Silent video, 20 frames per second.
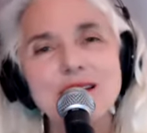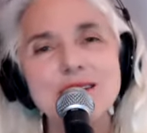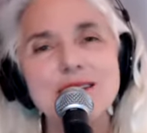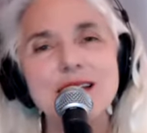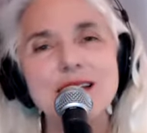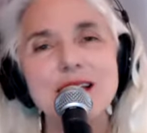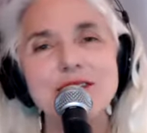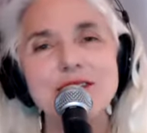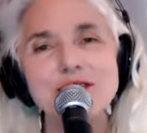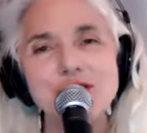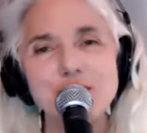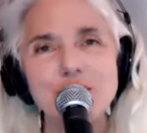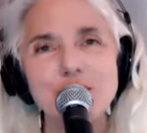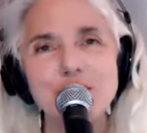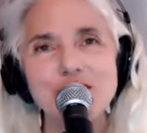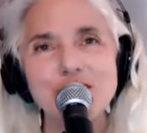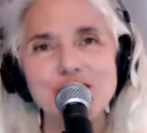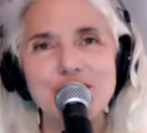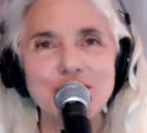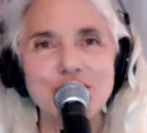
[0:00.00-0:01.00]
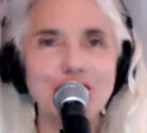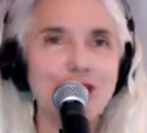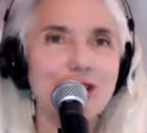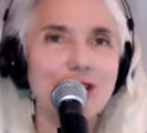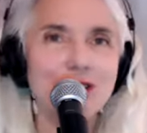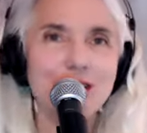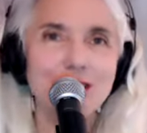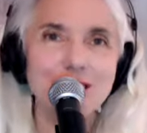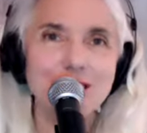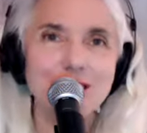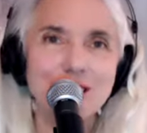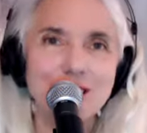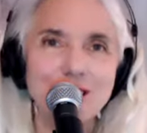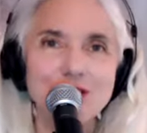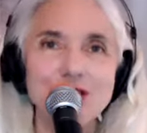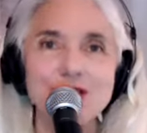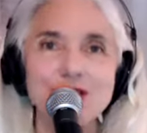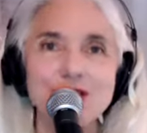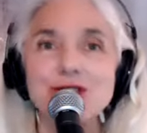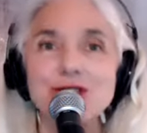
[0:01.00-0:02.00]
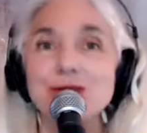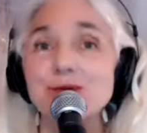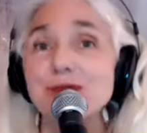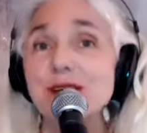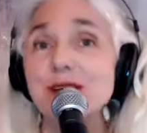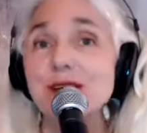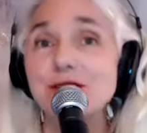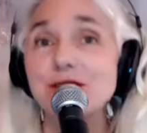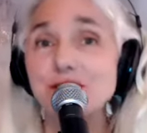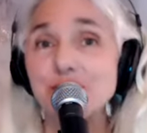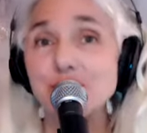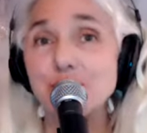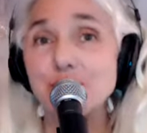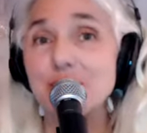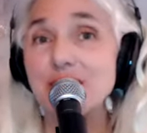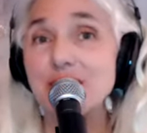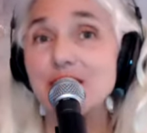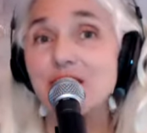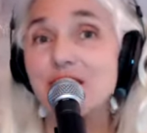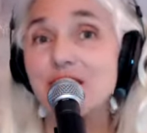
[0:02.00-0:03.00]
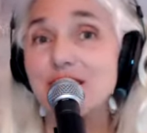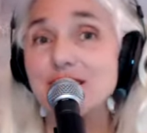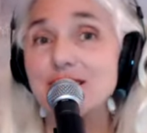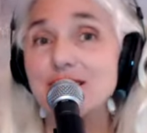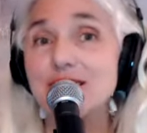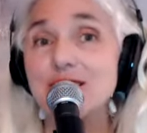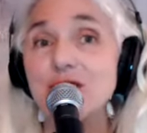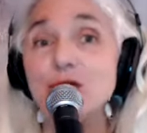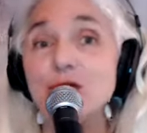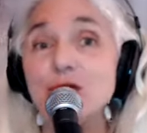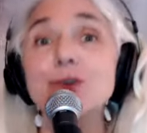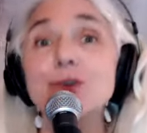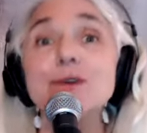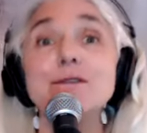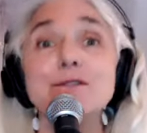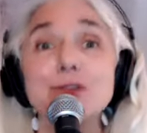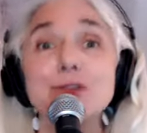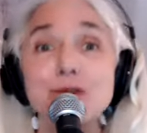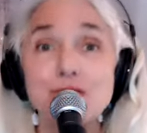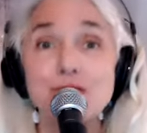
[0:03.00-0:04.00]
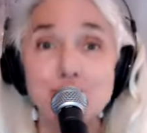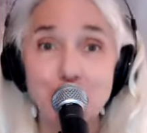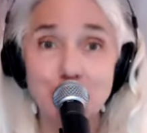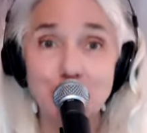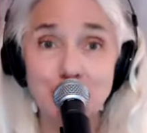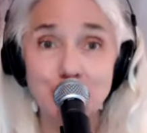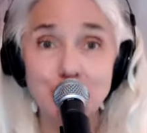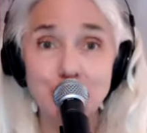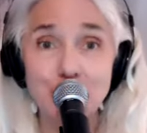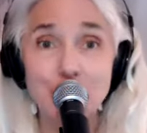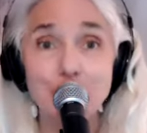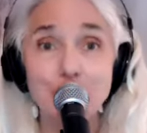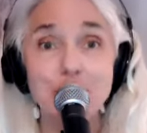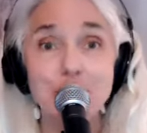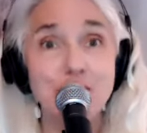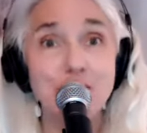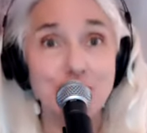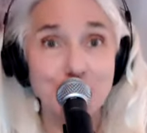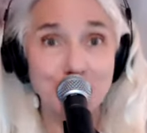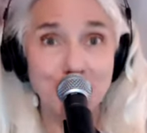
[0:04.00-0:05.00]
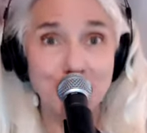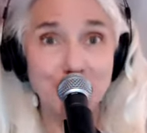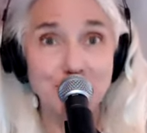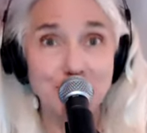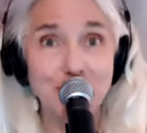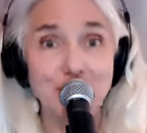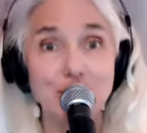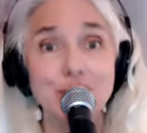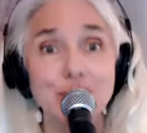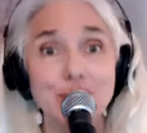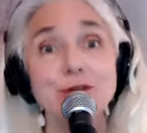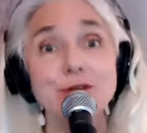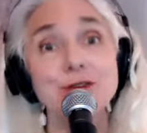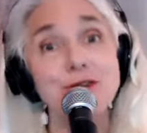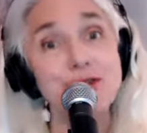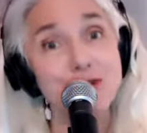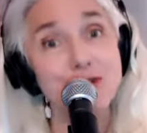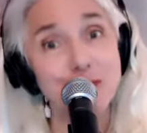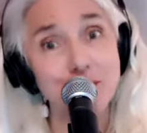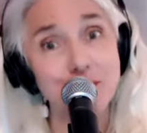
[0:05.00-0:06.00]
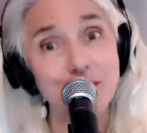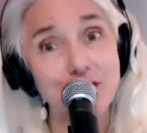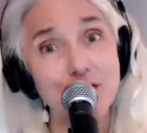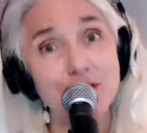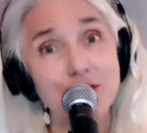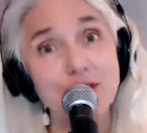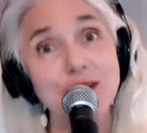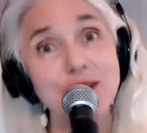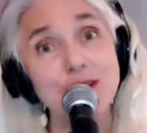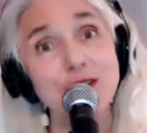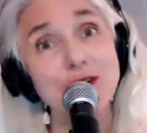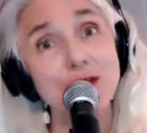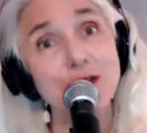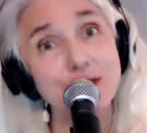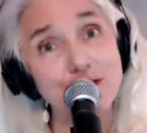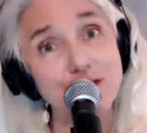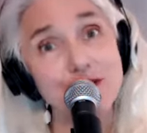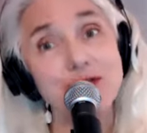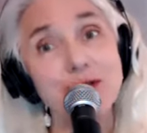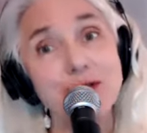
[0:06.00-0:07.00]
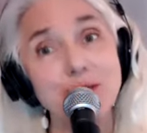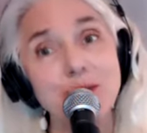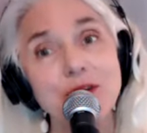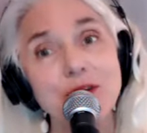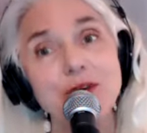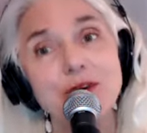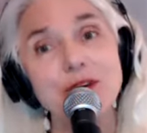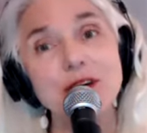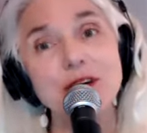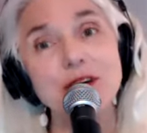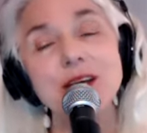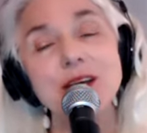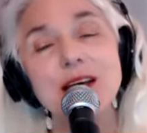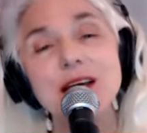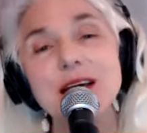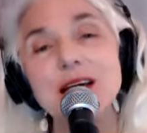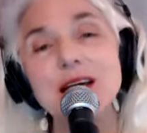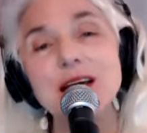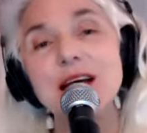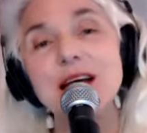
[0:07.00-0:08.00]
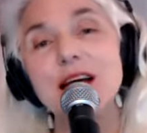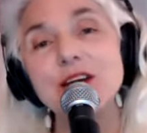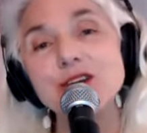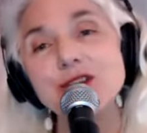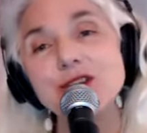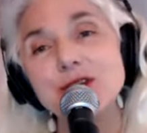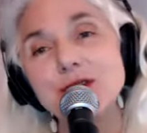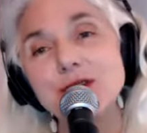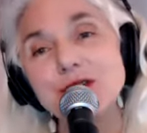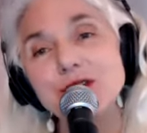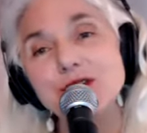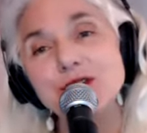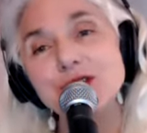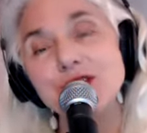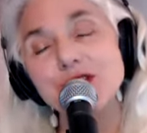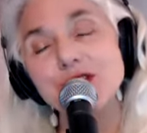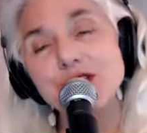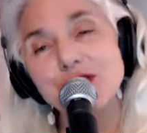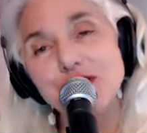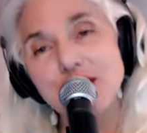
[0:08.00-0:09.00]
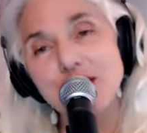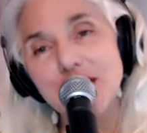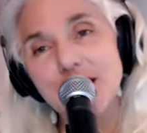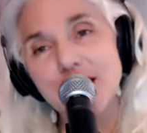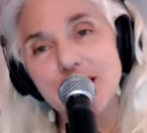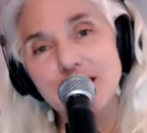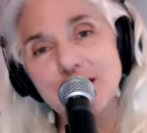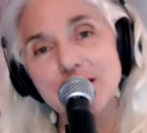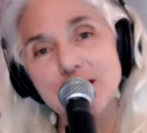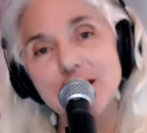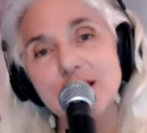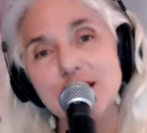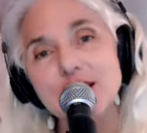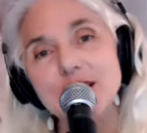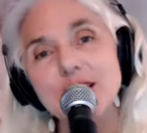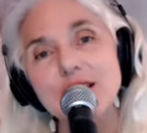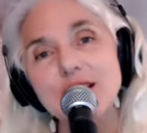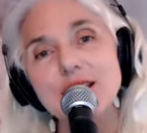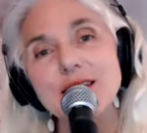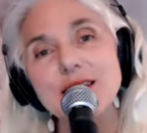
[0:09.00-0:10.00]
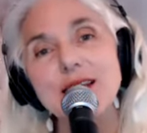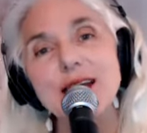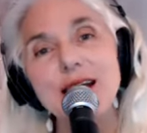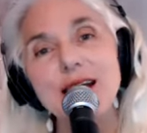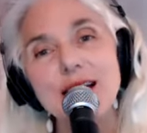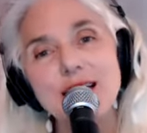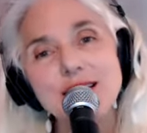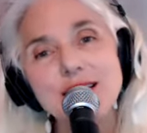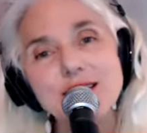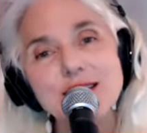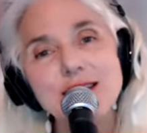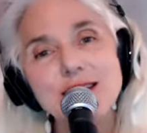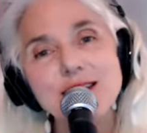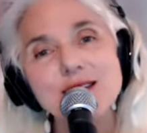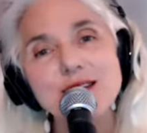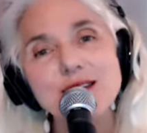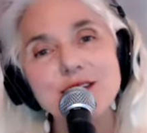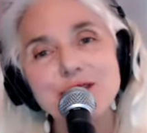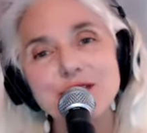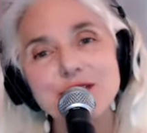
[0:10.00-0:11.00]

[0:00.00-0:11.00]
gave a speech at the United Nations. She was asked to speak on universal motherhood, the universal mother and universal motherhood. And she said, the essence of